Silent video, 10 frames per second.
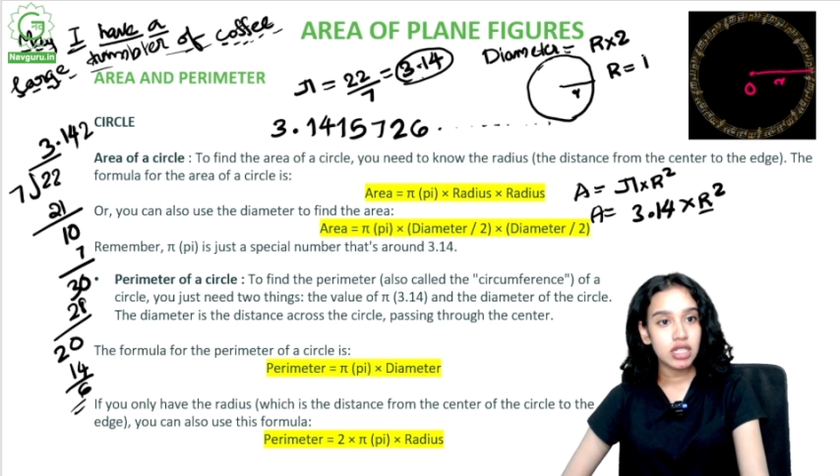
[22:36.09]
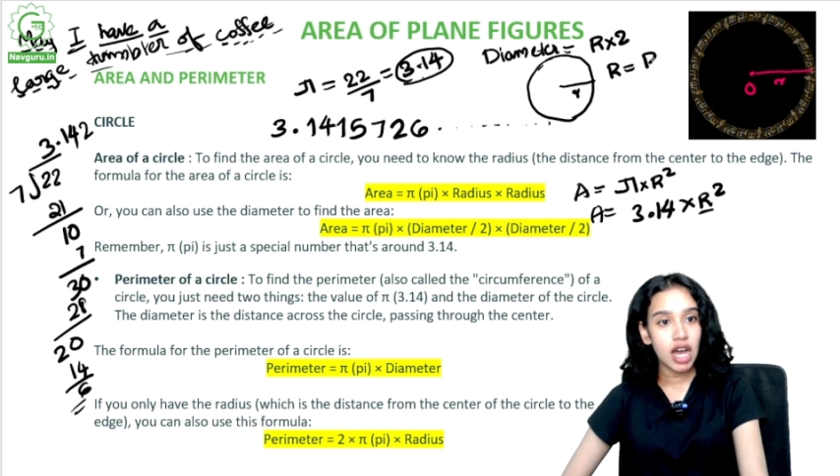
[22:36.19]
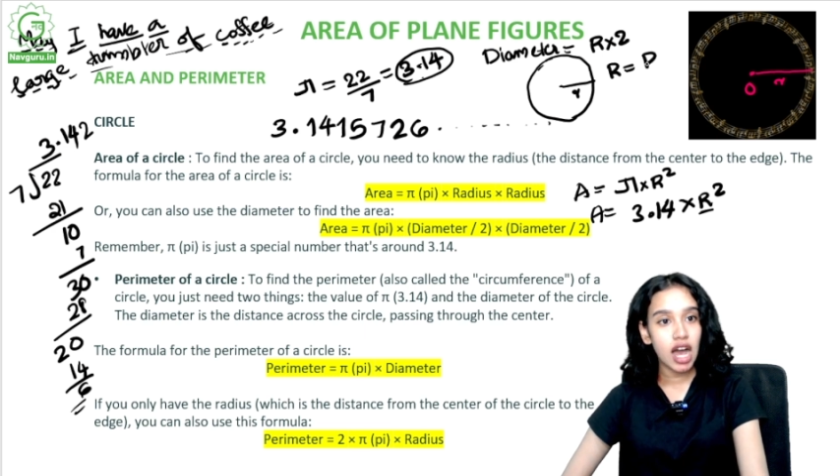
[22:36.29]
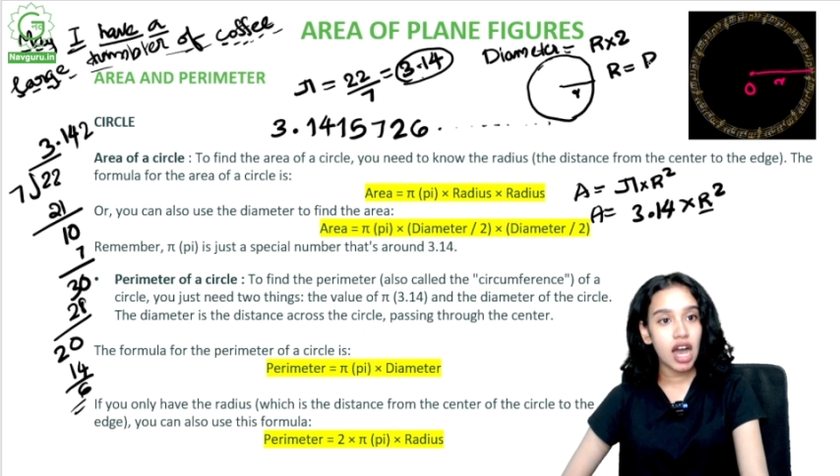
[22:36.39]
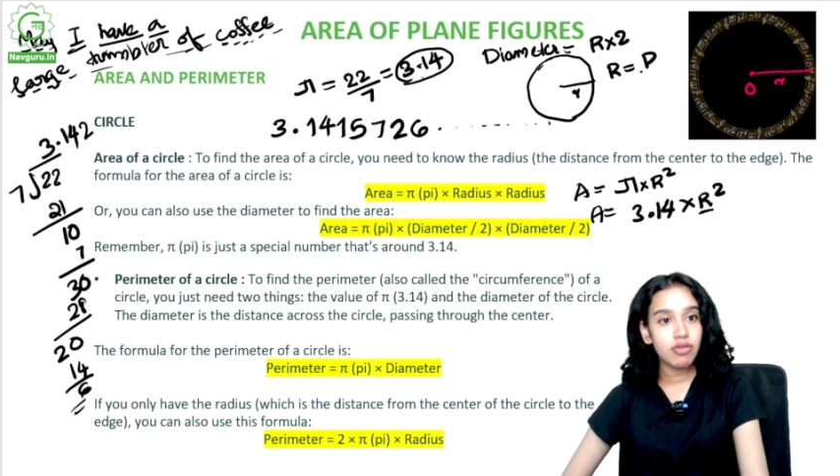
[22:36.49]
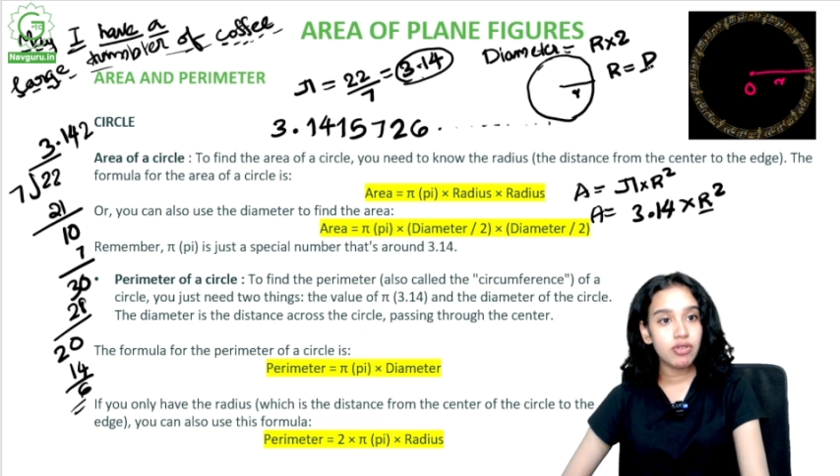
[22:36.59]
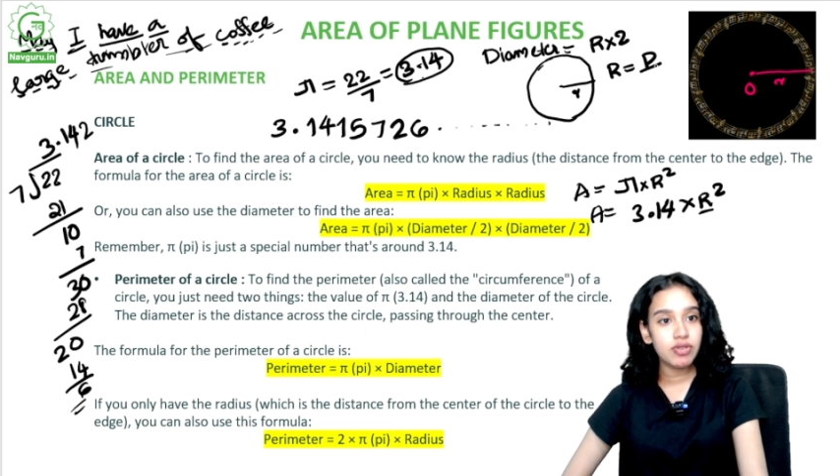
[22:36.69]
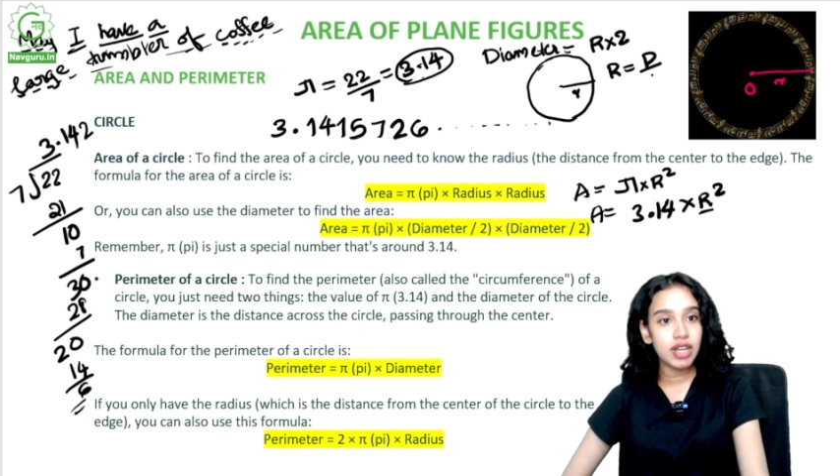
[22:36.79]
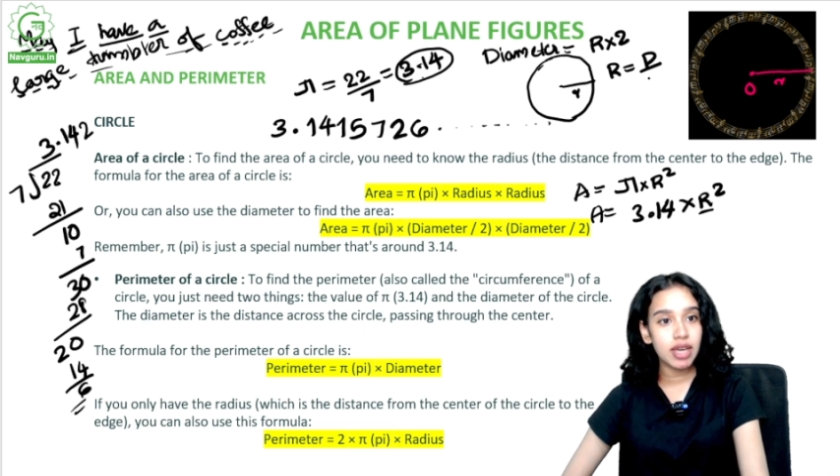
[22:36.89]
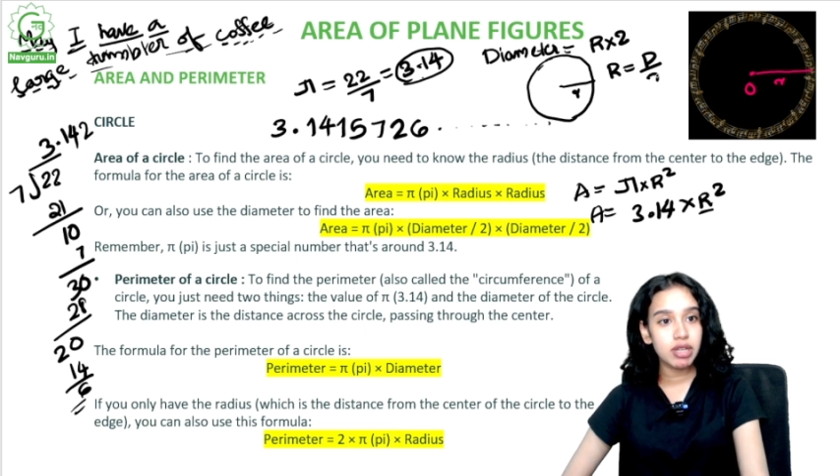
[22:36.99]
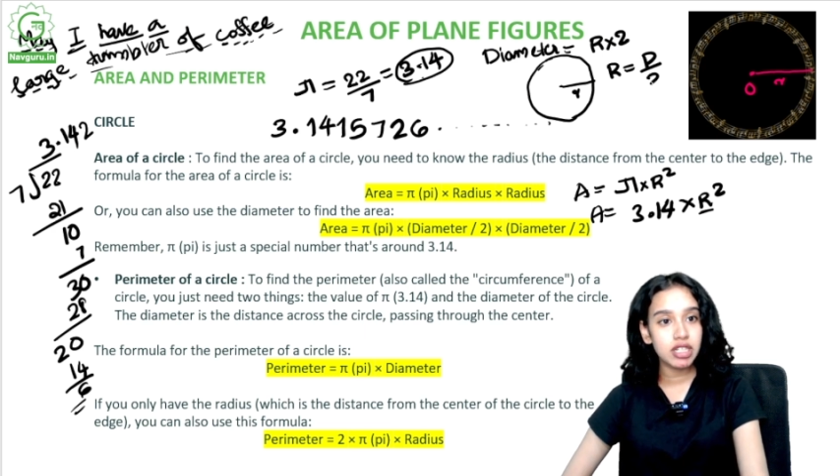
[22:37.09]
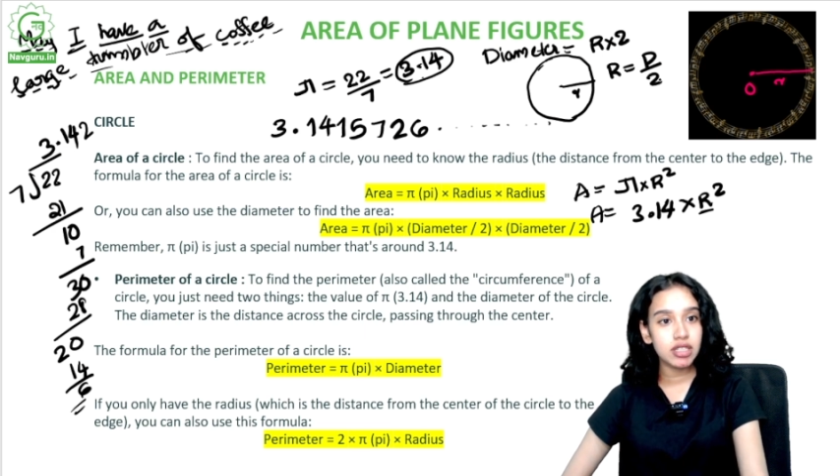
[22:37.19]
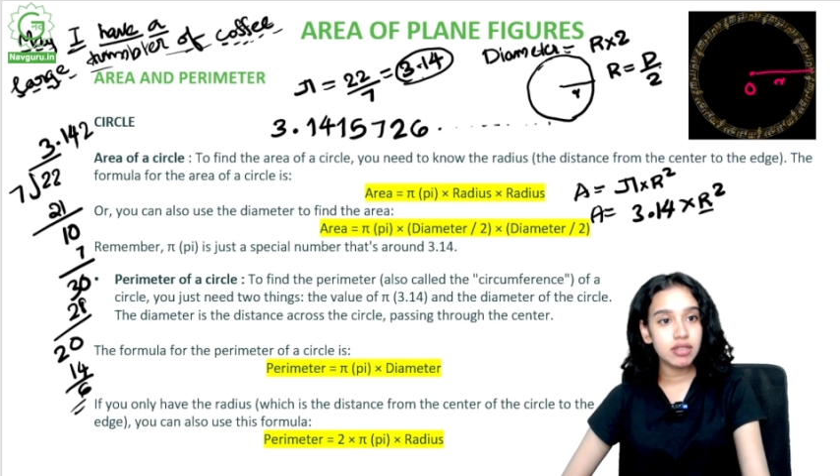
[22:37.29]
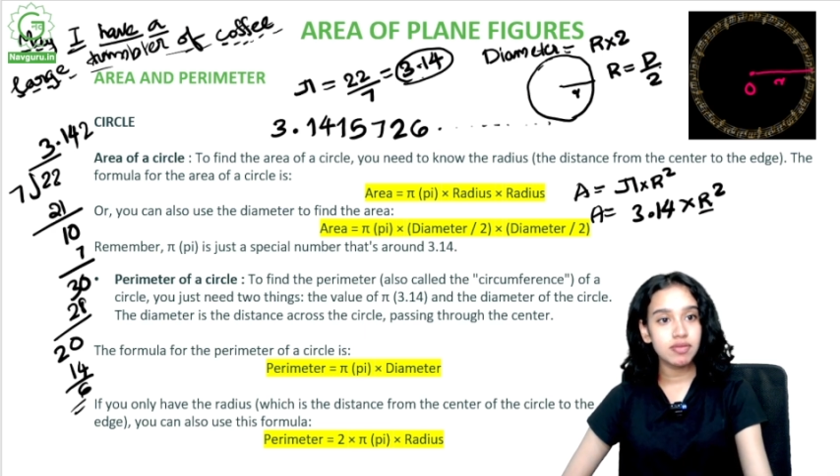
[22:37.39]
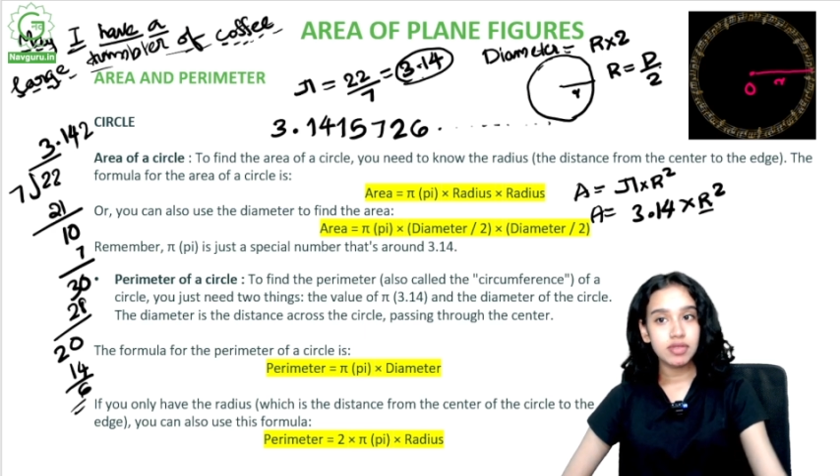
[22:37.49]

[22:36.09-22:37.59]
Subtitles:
half of diameter,